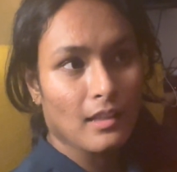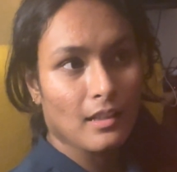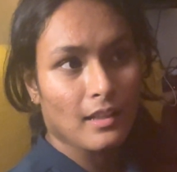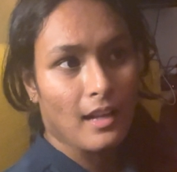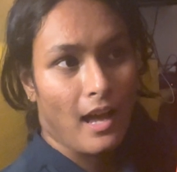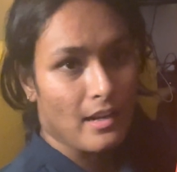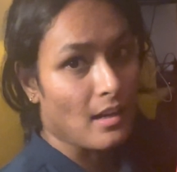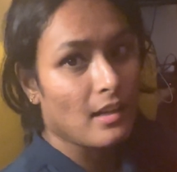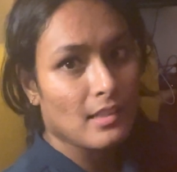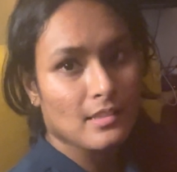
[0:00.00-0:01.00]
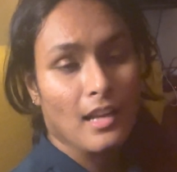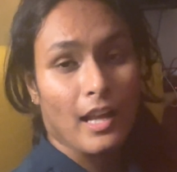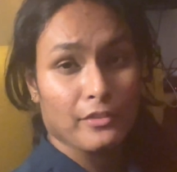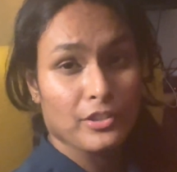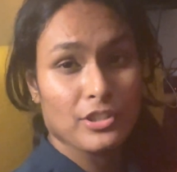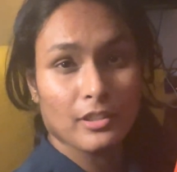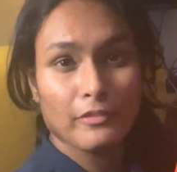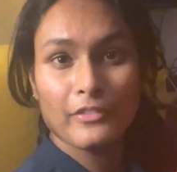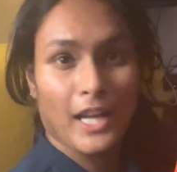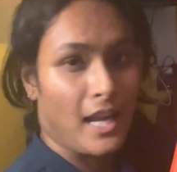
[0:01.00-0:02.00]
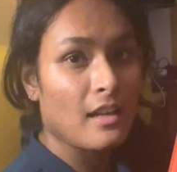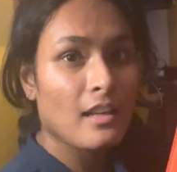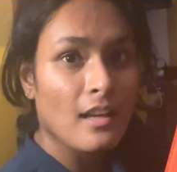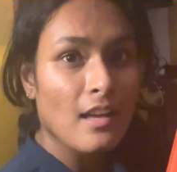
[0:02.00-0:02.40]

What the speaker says: Clara is an artificial friend.